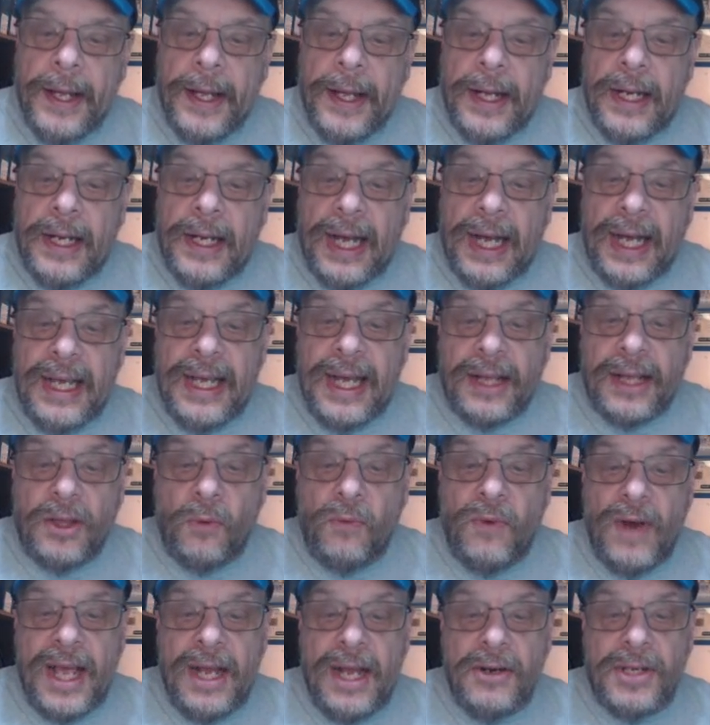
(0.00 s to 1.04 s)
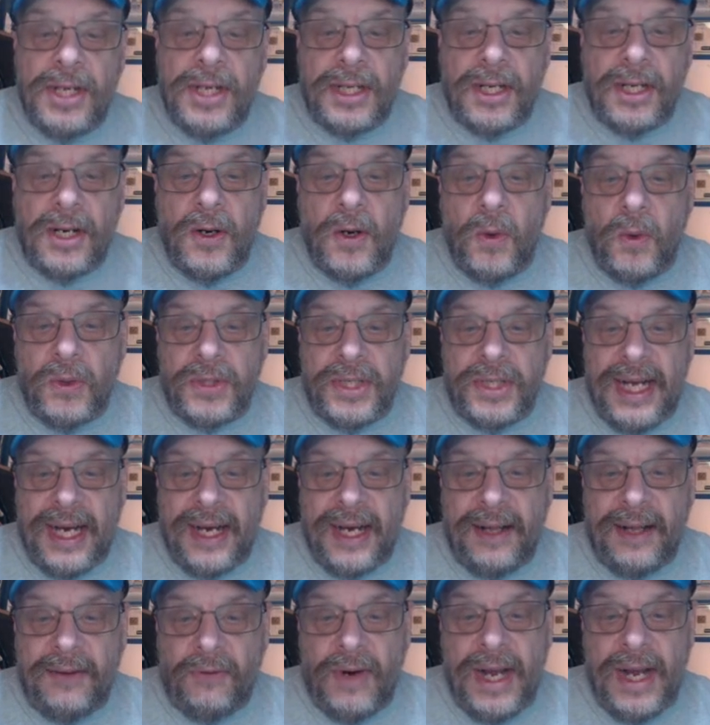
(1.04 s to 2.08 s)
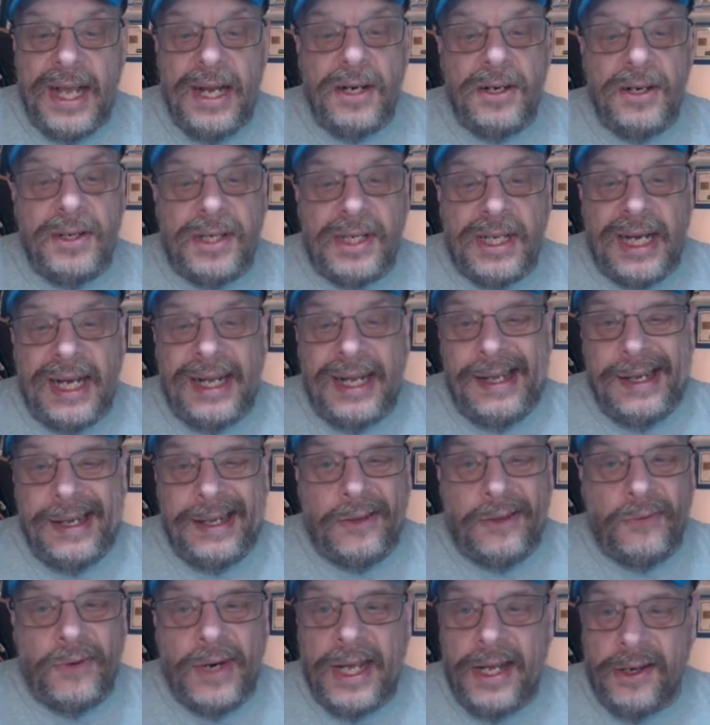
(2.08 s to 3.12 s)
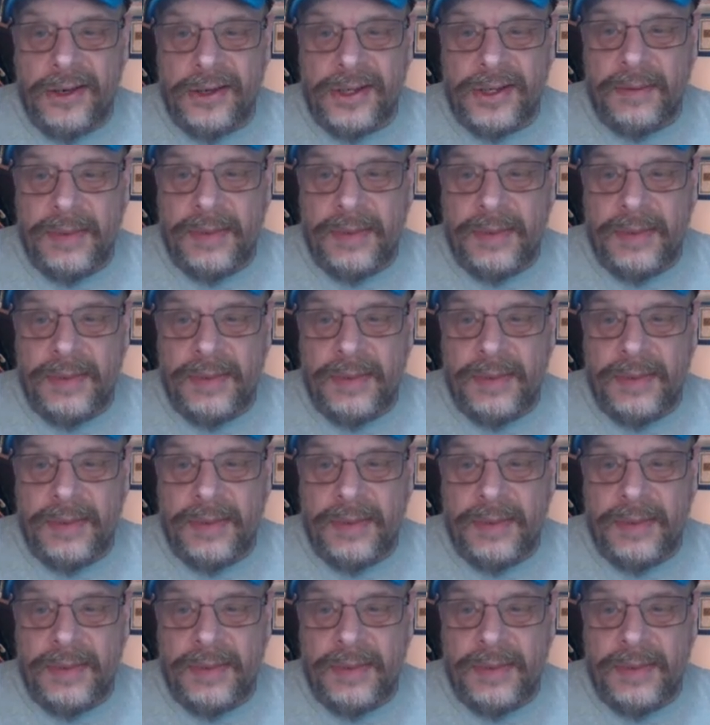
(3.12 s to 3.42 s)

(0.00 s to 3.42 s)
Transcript: Now you got the Raiders at the Colts. Now, the Raiders, I like the Raiders.